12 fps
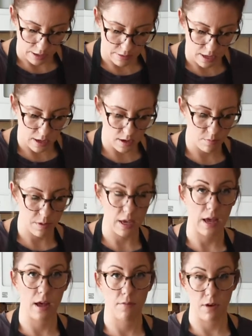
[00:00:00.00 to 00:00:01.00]
And then we
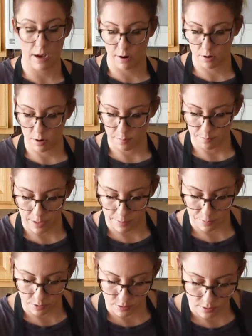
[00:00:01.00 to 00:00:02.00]
have our
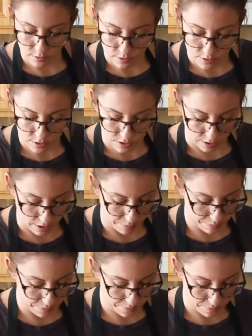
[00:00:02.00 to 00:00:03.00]
maple syrup,